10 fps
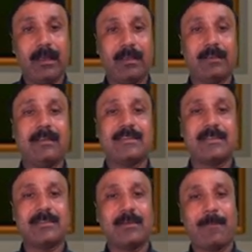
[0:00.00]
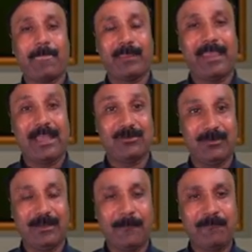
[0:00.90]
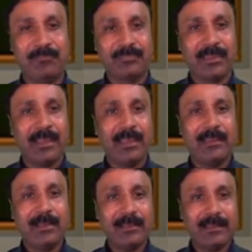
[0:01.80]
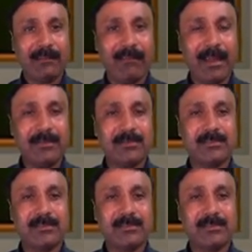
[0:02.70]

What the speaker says: reads it casually. Here the right